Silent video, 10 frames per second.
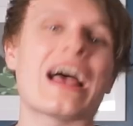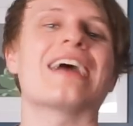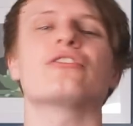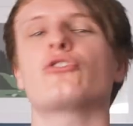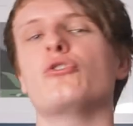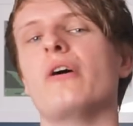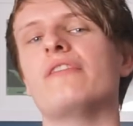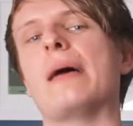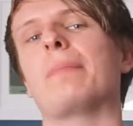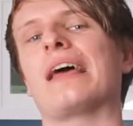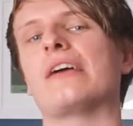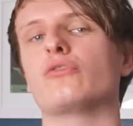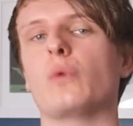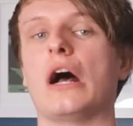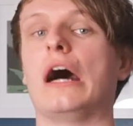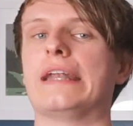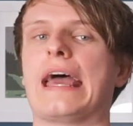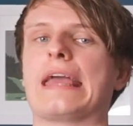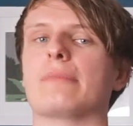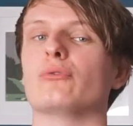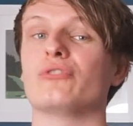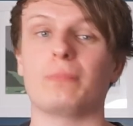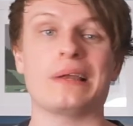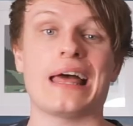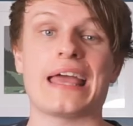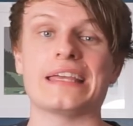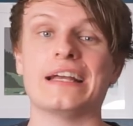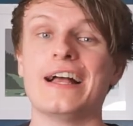as 2 of their players were unable to play.